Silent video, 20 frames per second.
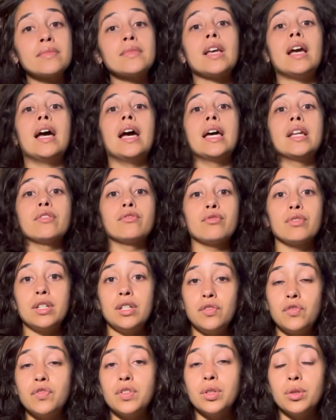and
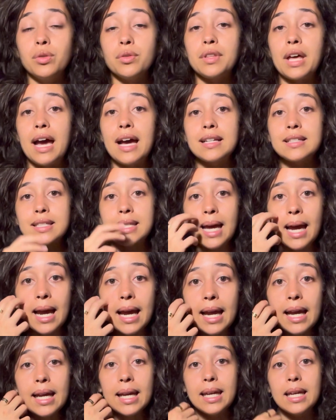refuel that
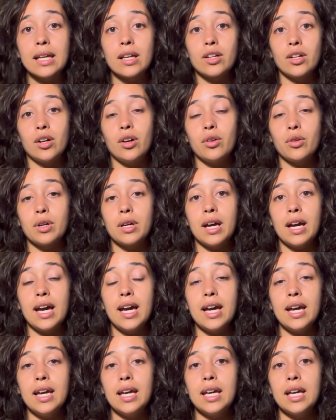tank,
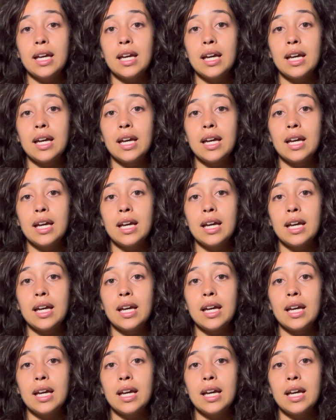okay?